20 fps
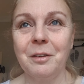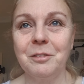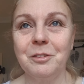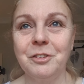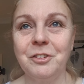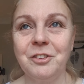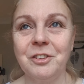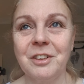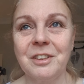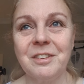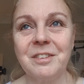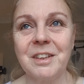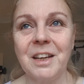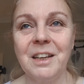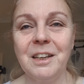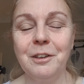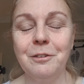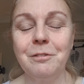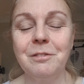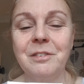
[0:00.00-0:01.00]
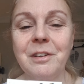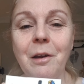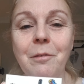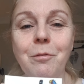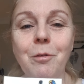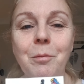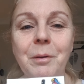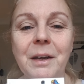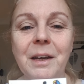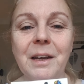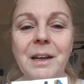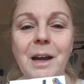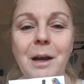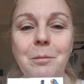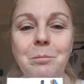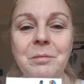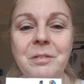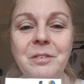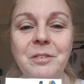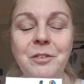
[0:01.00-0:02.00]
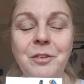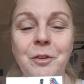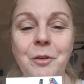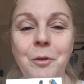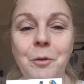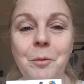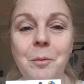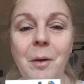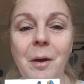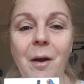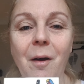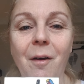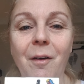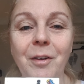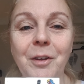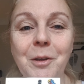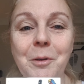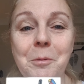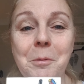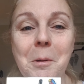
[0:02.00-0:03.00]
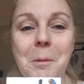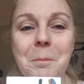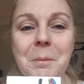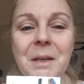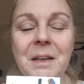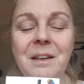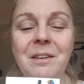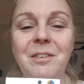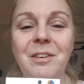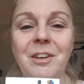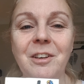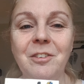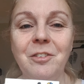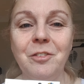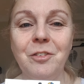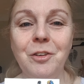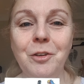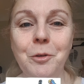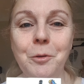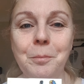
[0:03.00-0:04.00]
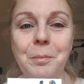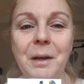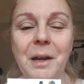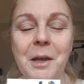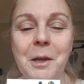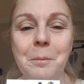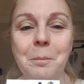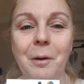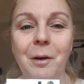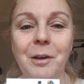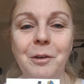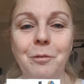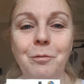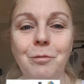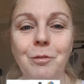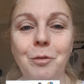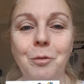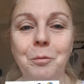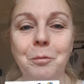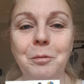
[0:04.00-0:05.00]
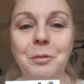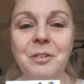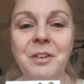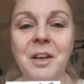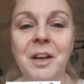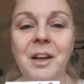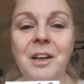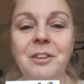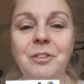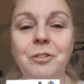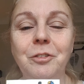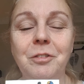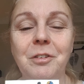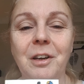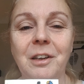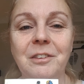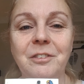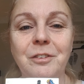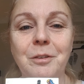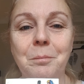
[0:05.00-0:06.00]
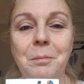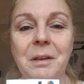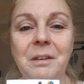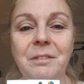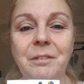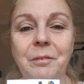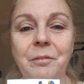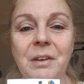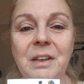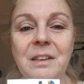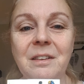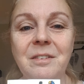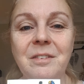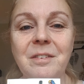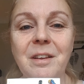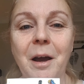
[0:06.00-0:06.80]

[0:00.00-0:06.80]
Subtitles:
should I say, a little devil when it comes to, are you obedient? Do you play by the rules? Do you like to mix things